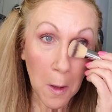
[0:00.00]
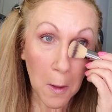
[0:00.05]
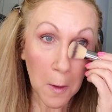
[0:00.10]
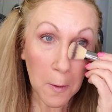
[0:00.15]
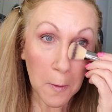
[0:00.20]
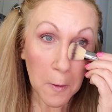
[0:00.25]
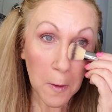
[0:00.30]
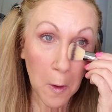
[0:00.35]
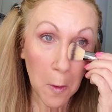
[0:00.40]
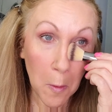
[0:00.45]

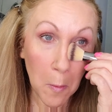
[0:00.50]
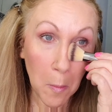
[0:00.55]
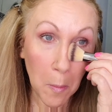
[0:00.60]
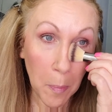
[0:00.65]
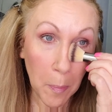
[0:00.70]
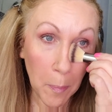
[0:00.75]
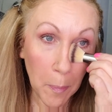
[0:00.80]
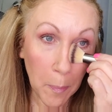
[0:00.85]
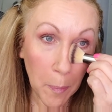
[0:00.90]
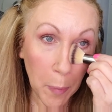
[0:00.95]
So
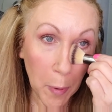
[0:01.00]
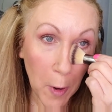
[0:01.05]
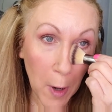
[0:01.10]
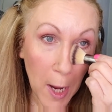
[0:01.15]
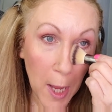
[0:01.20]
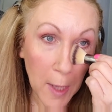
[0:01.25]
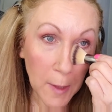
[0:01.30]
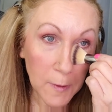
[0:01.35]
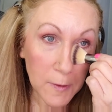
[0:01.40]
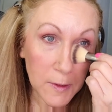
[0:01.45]

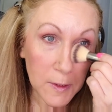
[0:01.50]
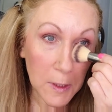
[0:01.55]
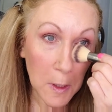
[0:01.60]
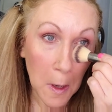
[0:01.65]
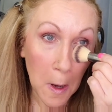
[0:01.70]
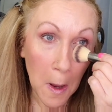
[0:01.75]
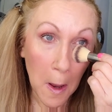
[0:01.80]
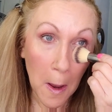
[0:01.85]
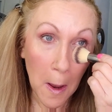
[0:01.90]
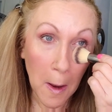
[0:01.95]
press
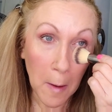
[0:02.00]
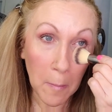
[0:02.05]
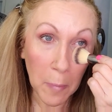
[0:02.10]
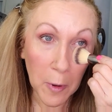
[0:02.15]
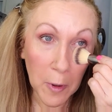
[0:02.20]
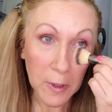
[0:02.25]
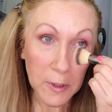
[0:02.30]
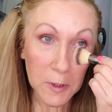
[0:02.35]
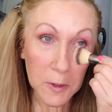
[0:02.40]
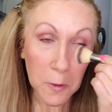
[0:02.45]
and
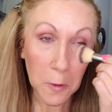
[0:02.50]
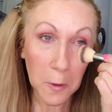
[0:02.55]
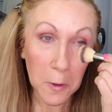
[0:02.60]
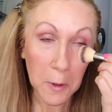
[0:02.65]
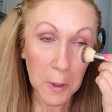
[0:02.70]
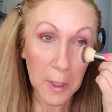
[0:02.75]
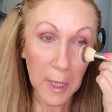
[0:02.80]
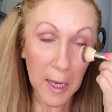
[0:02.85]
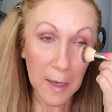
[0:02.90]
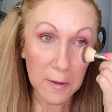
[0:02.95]
press toward
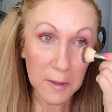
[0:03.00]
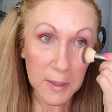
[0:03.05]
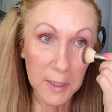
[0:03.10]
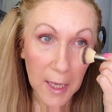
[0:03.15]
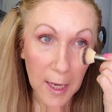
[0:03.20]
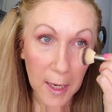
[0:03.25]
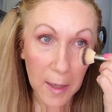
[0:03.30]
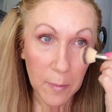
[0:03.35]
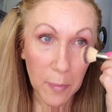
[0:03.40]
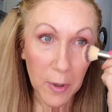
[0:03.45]
the
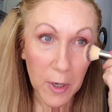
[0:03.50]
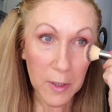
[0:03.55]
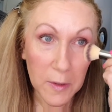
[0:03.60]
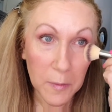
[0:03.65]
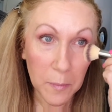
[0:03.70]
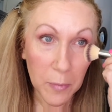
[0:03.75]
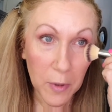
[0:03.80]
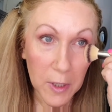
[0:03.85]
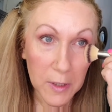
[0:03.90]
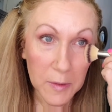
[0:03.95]
outside. Press,
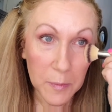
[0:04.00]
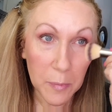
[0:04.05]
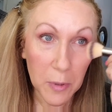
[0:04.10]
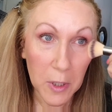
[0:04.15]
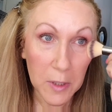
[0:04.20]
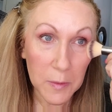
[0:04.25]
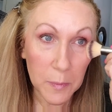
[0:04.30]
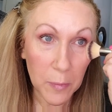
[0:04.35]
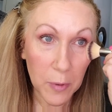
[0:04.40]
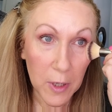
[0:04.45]
press,
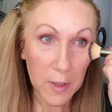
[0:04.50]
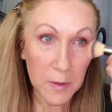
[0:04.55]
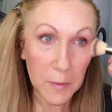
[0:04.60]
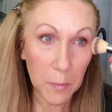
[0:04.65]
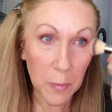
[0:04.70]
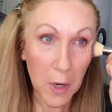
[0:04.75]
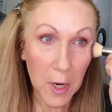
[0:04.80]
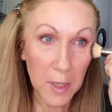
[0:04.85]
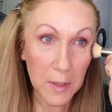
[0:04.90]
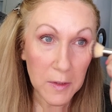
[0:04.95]
press, press,
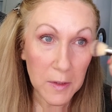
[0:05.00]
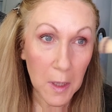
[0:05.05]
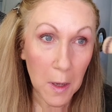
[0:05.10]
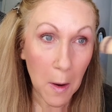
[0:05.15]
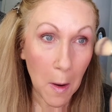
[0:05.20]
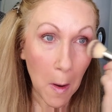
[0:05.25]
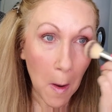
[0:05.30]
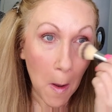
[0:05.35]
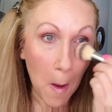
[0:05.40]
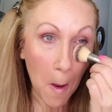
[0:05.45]
press,
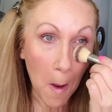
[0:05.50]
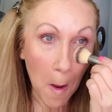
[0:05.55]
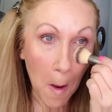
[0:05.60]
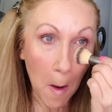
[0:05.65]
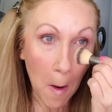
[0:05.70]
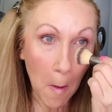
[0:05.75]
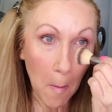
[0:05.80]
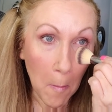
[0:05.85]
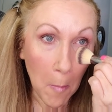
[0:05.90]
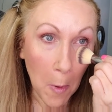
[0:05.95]

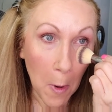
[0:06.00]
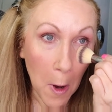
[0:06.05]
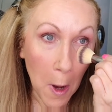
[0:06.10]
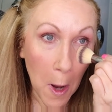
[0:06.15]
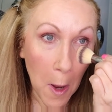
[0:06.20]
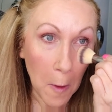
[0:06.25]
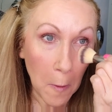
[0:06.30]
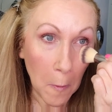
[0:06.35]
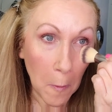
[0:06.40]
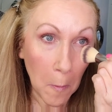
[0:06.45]

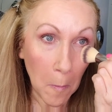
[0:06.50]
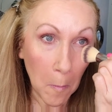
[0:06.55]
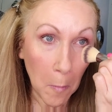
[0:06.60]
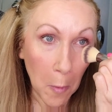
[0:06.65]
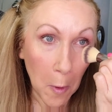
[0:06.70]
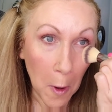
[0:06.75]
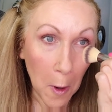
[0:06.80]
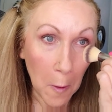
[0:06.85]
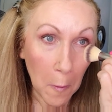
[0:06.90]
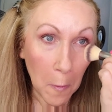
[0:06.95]
press,
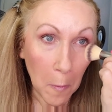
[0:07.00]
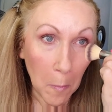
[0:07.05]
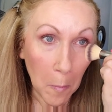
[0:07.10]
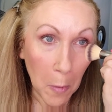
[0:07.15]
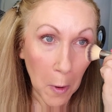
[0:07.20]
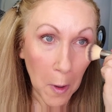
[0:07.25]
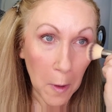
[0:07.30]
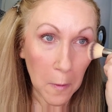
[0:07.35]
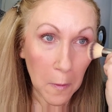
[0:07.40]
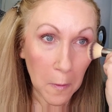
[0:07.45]
press,
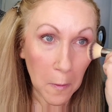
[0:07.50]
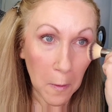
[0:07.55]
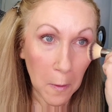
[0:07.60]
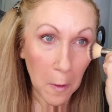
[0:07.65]
press.